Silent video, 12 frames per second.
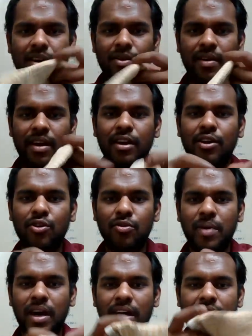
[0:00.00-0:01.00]
Okay,
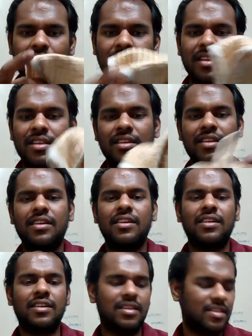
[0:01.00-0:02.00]
rumal.
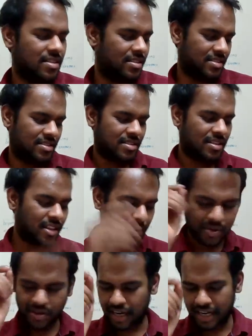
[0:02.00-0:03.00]
Let
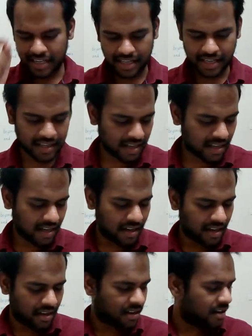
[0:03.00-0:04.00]
me write it.
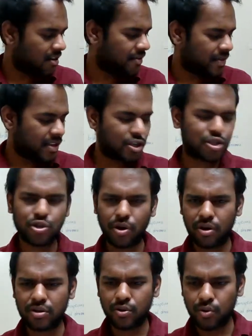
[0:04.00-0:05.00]
Ra with a
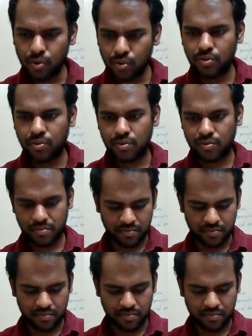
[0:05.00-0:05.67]
short u.